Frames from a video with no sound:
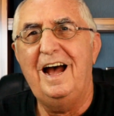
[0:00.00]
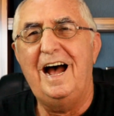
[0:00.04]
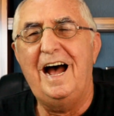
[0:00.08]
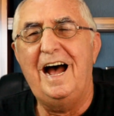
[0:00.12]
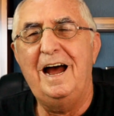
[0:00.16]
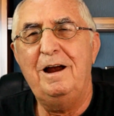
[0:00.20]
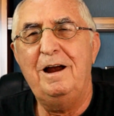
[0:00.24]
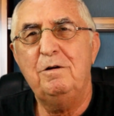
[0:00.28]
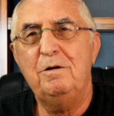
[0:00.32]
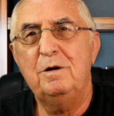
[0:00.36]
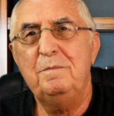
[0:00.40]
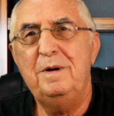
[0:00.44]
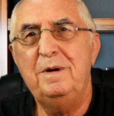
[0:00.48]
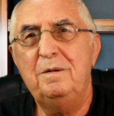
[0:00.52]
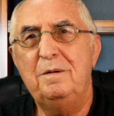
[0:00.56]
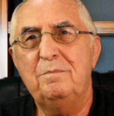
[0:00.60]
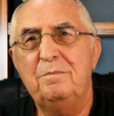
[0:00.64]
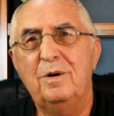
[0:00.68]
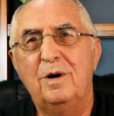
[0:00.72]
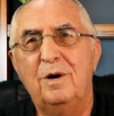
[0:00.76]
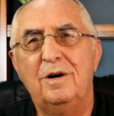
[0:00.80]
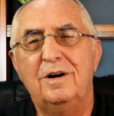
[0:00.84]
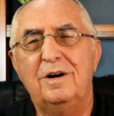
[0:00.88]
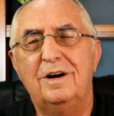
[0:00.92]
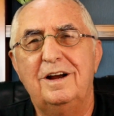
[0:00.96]
I
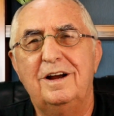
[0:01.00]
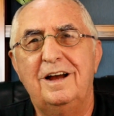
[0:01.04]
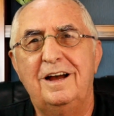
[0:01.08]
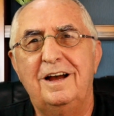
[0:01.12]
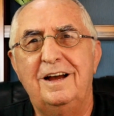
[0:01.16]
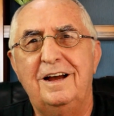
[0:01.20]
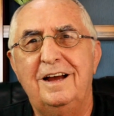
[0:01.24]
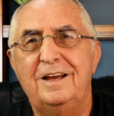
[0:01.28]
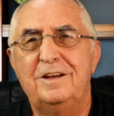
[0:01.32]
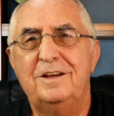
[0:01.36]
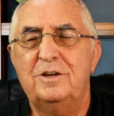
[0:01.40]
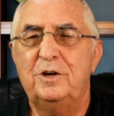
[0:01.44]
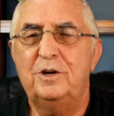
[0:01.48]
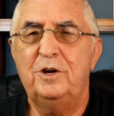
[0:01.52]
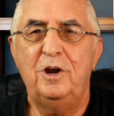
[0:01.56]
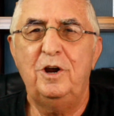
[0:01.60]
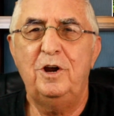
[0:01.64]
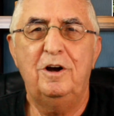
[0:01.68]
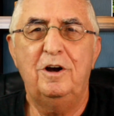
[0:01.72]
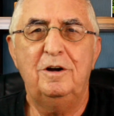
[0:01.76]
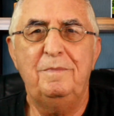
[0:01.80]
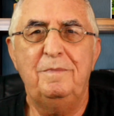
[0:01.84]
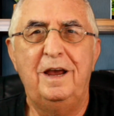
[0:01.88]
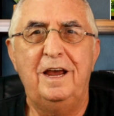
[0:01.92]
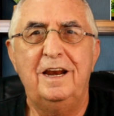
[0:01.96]
remember as a
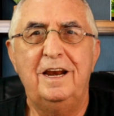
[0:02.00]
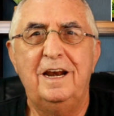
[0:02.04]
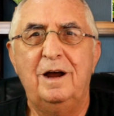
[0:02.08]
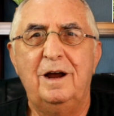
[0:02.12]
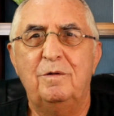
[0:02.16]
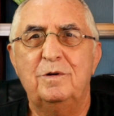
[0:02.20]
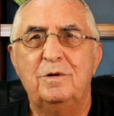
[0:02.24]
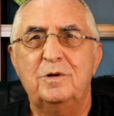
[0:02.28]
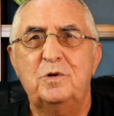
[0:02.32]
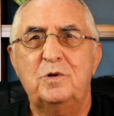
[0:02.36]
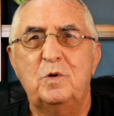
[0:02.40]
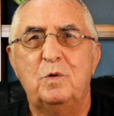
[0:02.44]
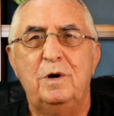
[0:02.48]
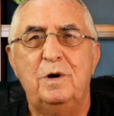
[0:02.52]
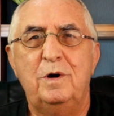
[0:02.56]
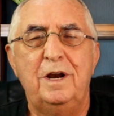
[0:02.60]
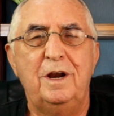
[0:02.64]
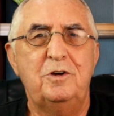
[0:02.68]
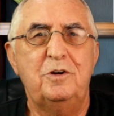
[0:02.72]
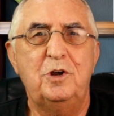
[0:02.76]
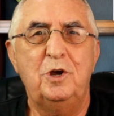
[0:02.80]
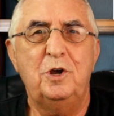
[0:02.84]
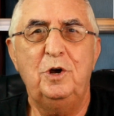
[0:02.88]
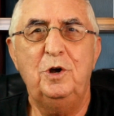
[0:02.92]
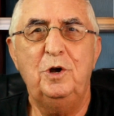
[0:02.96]
young man, I was
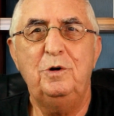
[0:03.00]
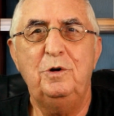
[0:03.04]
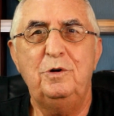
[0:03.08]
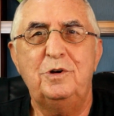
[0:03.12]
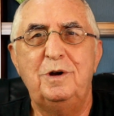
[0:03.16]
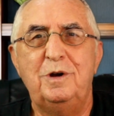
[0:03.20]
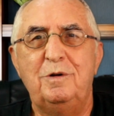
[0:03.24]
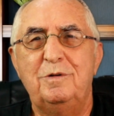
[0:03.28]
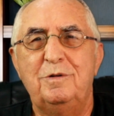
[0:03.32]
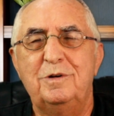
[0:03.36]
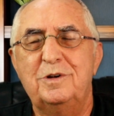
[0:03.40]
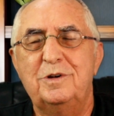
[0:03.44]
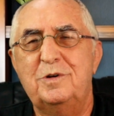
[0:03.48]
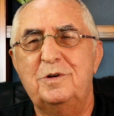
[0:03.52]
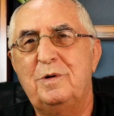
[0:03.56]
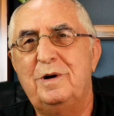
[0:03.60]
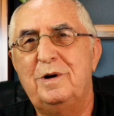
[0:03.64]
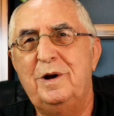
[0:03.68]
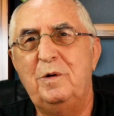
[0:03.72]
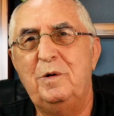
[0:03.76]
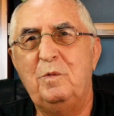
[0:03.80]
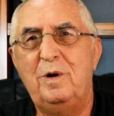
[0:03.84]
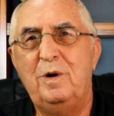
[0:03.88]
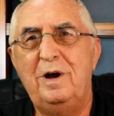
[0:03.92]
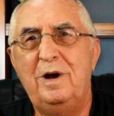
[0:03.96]
22, she was
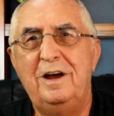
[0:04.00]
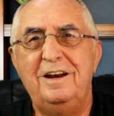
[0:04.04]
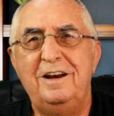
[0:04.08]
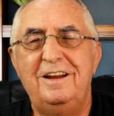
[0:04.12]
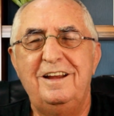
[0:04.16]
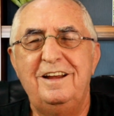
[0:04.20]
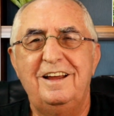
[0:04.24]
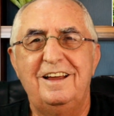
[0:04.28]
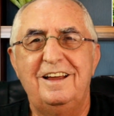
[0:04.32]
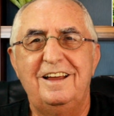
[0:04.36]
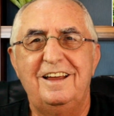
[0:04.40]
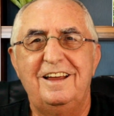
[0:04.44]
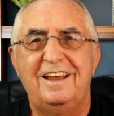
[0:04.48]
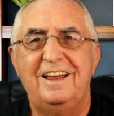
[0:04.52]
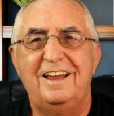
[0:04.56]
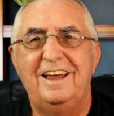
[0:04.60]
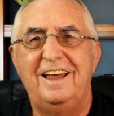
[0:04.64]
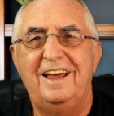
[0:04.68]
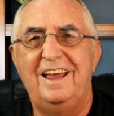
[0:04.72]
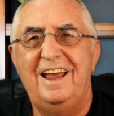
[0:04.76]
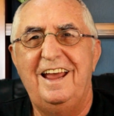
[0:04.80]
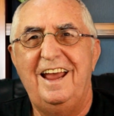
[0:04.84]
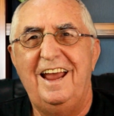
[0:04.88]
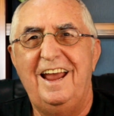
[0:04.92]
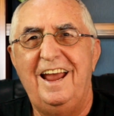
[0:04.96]
21.
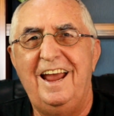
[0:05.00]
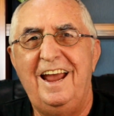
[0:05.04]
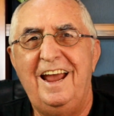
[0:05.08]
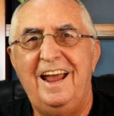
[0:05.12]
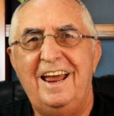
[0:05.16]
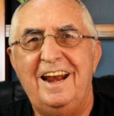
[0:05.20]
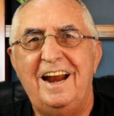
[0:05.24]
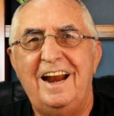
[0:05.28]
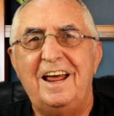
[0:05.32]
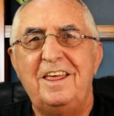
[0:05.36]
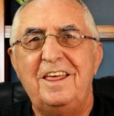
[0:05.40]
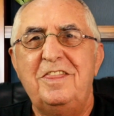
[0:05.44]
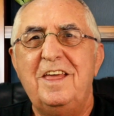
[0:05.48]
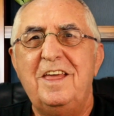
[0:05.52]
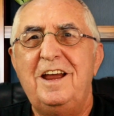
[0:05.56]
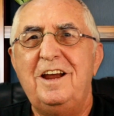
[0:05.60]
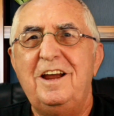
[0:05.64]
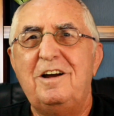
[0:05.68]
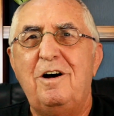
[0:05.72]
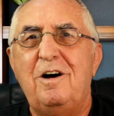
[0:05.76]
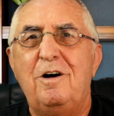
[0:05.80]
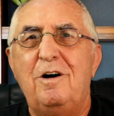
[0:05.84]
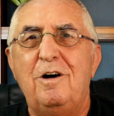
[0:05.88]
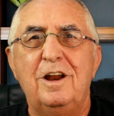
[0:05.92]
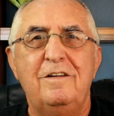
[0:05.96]
And I think
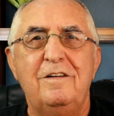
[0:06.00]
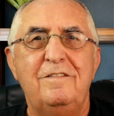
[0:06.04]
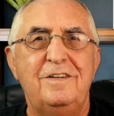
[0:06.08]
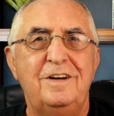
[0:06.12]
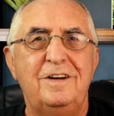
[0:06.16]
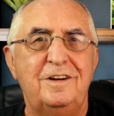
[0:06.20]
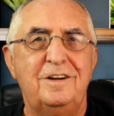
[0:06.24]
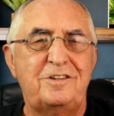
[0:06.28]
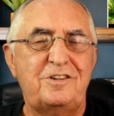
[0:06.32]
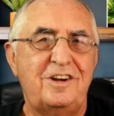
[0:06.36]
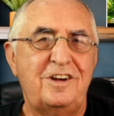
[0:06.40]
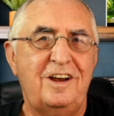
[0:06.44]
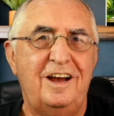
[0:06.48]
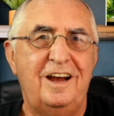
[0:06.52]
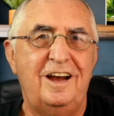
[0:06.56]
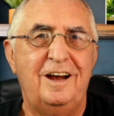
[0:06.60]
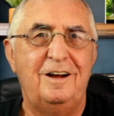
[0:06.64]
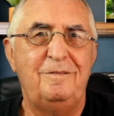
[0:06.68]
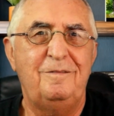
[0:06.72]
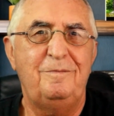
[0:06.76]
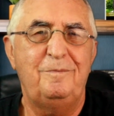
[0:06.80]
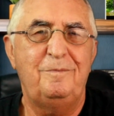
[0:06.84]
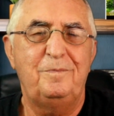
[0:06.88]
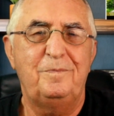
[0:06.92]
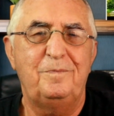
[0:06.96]
all of us,
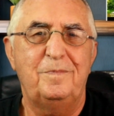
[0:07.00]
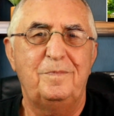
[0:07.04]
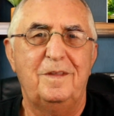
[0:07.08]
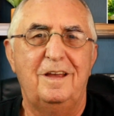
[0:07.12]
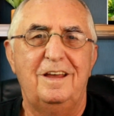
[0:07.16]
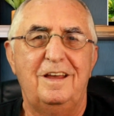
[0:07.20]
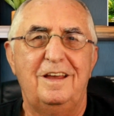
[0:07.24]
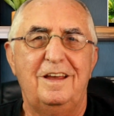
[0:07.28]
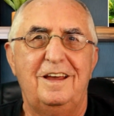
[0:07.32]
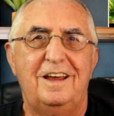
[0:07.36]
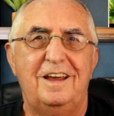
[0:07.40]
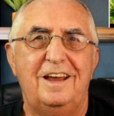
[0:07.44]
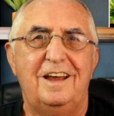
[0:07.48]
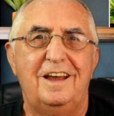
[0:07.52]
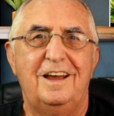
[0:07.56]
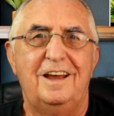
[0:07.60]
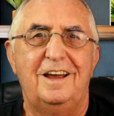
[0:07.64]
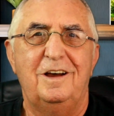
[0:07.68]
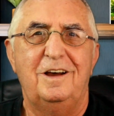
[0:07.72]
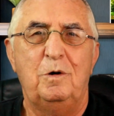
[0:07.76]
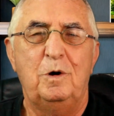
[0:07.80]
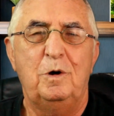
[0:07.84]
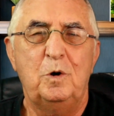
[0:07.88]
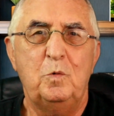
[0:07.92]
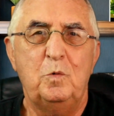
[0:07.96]

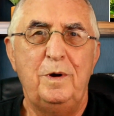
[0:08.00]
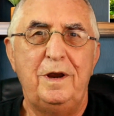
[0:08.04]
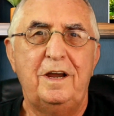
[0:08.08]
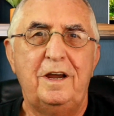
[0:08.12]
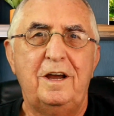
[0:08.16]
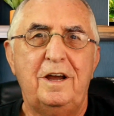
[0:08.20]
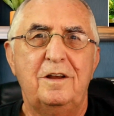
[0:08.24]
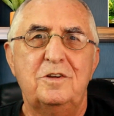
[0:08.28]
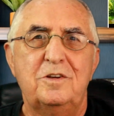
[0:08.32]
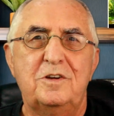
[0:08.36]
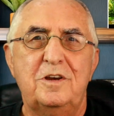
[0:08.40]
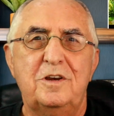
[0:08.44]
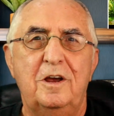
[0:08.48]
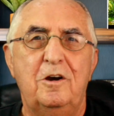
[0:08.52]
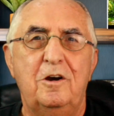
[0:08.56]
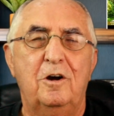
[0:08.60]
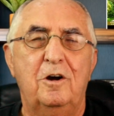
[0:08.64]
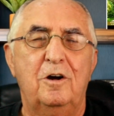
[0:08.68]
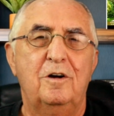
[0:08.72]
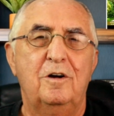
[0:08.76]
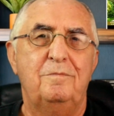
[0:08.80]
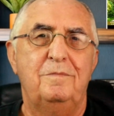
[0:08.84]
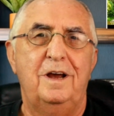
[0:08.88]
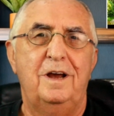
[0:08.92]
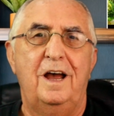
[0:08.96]
when we
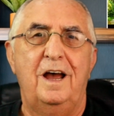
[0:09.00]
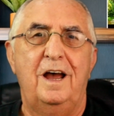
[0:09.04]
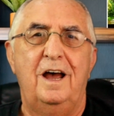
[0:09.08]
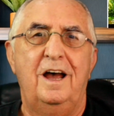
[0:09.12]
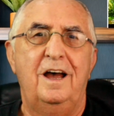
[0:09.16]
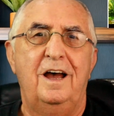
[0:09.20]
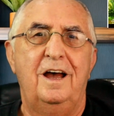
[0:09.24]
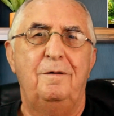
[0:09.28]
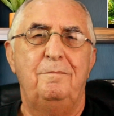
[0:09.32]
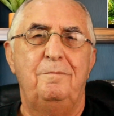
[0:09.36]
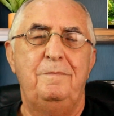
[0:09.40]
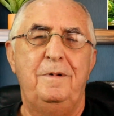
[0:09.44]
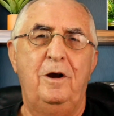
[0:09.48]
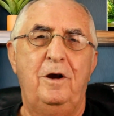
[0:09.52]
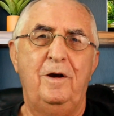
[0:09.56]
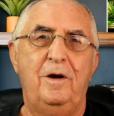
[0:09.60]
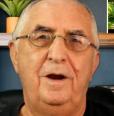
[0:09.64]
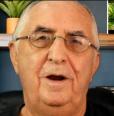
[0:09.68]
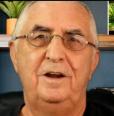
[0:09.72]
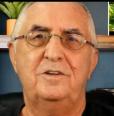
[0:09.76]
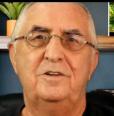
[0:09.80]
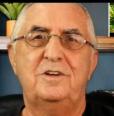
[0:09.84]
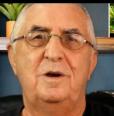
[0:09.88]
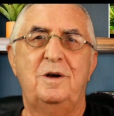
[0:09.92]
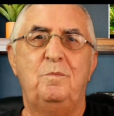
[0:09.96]
consider
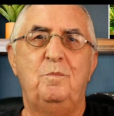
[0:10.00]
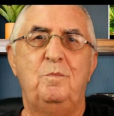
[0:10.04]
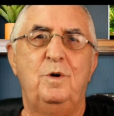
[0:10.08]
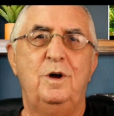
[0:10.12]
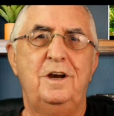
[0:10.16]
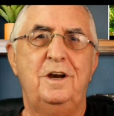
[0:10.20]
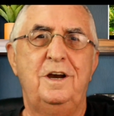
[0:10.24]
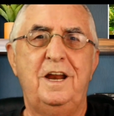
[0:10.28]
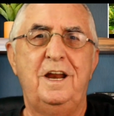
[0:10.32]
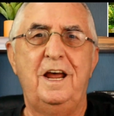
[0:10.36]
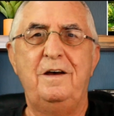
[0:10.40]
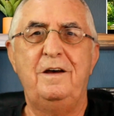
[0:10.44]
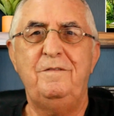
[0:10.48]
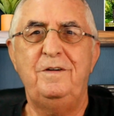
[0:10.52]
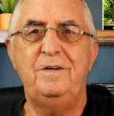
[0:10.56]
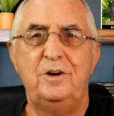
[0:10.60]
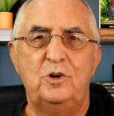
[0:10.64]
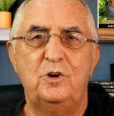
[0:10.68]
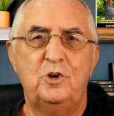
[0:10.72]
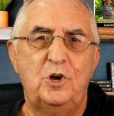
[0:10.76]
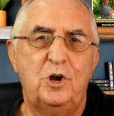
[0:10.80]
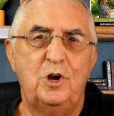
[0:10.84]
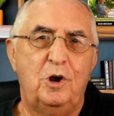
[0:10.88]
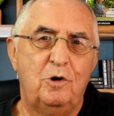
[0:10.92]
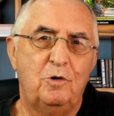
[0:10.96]
marrying someone and having
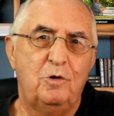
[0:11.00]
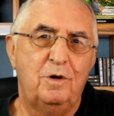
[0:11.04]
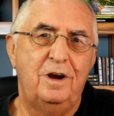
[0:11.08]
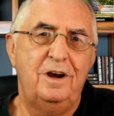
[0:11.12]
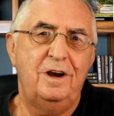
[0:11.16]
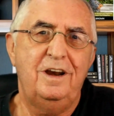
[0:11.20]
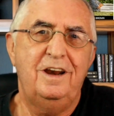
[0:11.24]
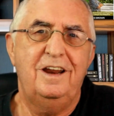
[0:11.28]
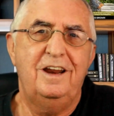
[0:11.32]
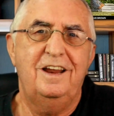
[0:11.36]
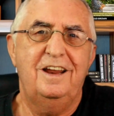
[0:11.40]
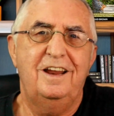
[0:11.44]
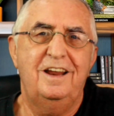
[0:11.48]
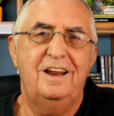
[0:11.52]
children,